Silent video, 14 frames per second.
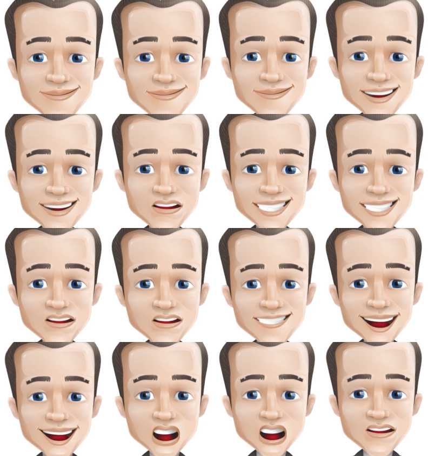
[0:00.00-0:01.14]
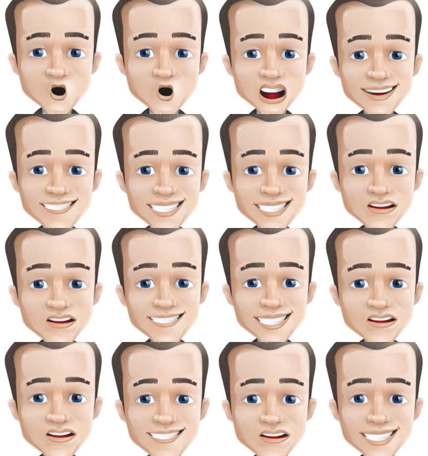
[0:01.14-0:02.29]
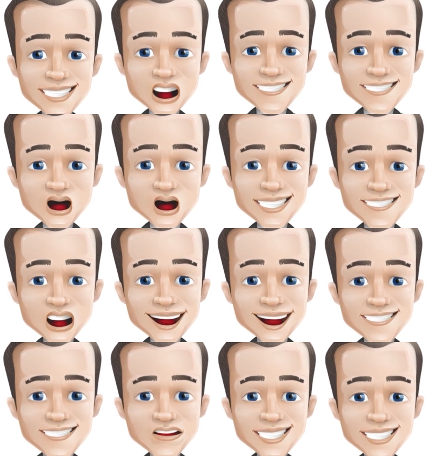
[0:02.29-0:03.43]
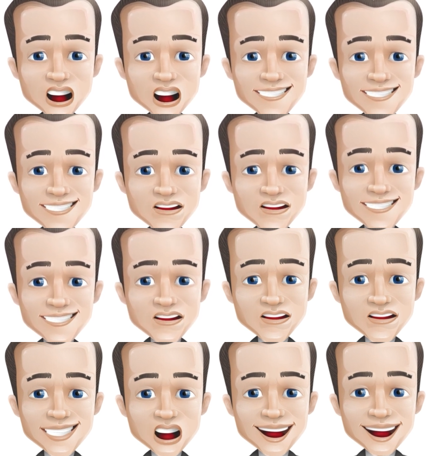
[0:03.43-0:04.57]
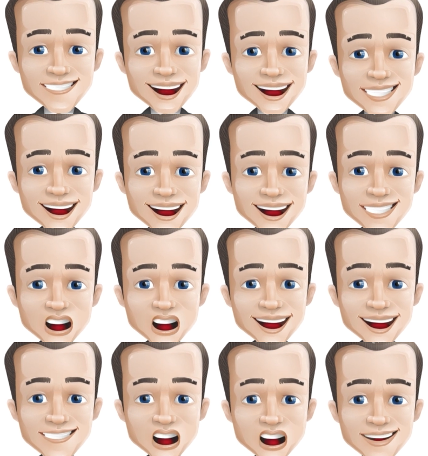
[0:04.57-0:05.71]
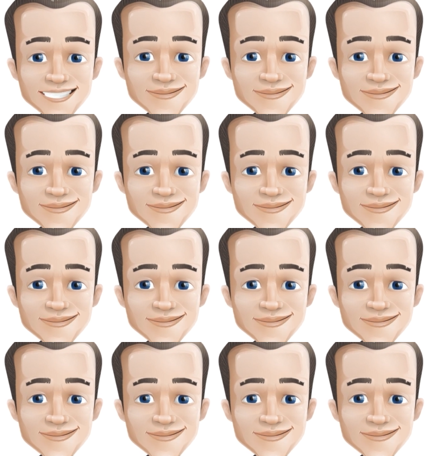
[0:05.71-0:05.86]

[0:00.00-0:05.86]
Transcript: The other two styles are based on more traditional posts and requires a moving stock which requires a change rapidly.